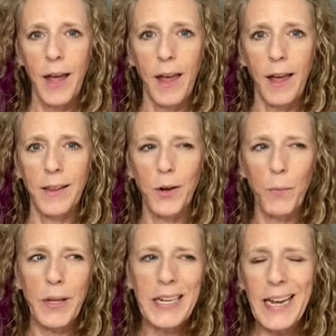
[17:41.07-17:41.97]
and they're
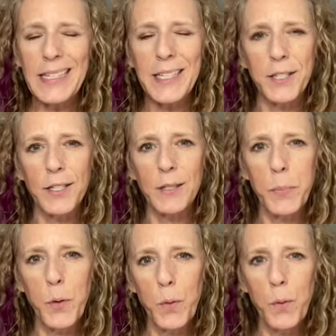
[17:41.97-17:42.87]
really nice and
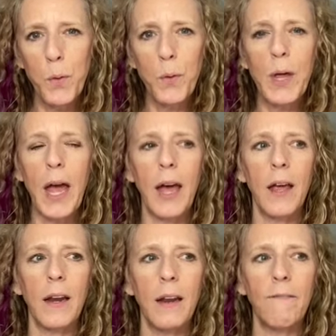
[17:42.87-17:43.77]
smooth
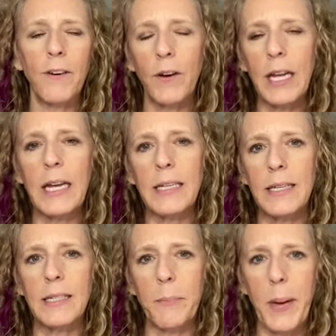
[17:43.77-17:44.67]
and very
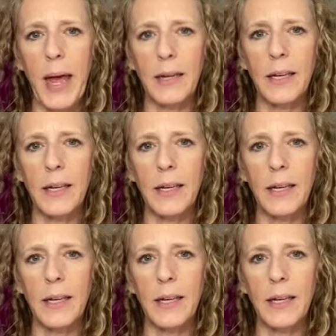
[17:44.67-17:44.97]
easy to paint.